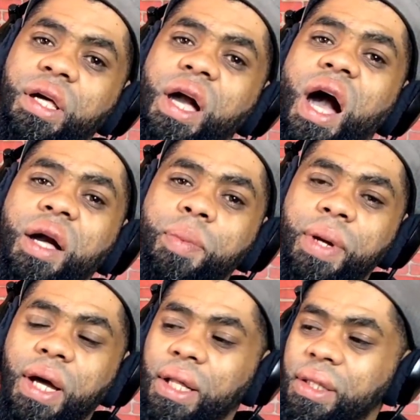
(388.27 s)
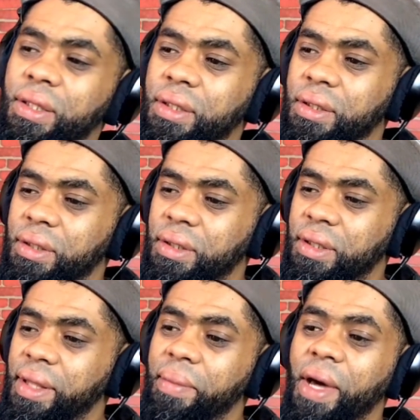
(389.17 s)
Cuck, bro.
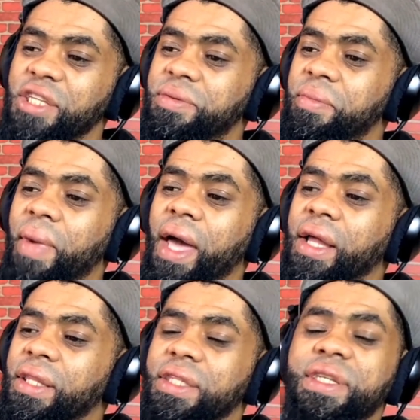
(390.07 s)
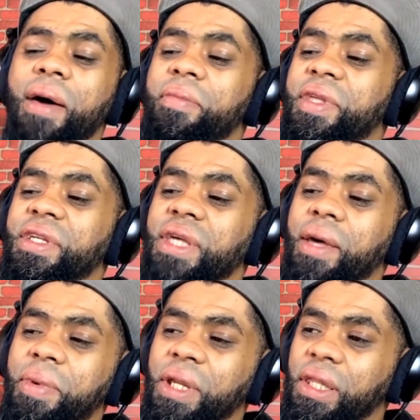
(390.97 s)
There must be something's
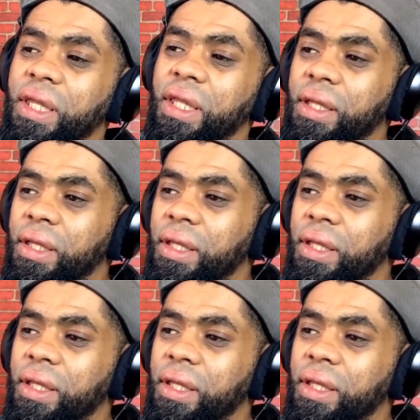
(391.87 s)
happening there.